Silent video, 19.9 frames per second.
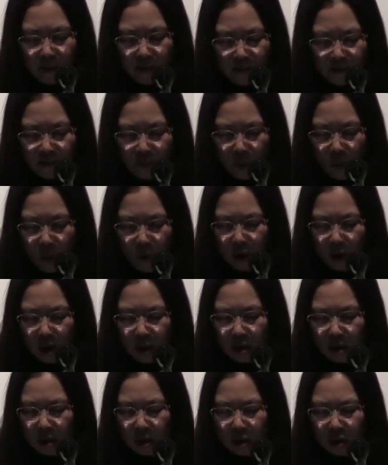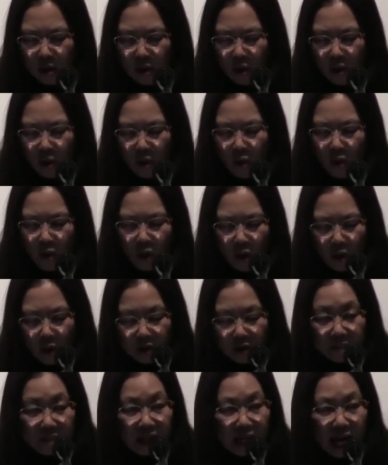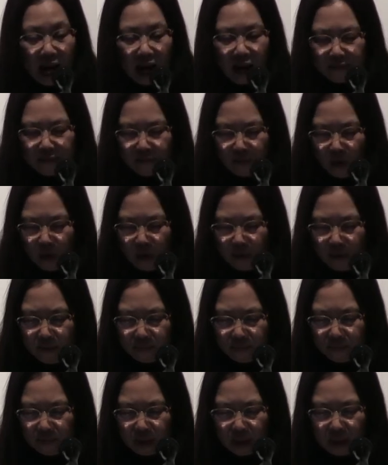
for, or on behalf of,